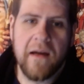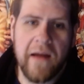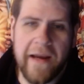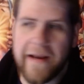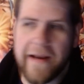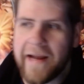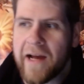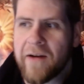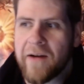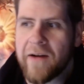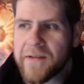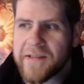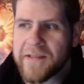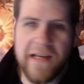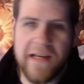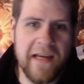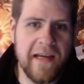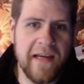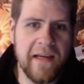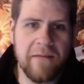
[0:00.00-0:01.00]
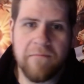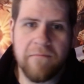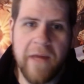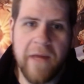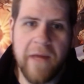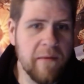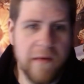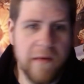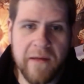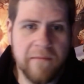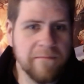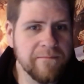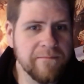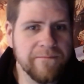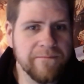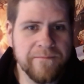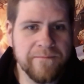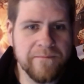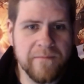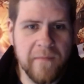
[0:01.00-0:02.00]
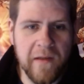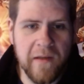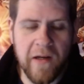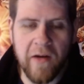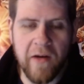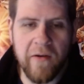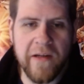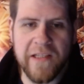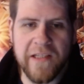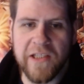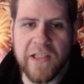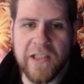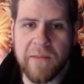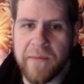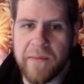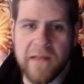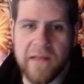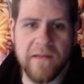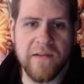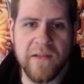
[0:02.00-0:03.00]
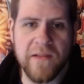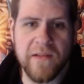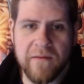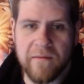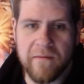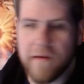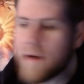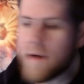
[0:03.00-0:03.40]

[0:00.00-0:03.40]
And I would say maybe. It just depends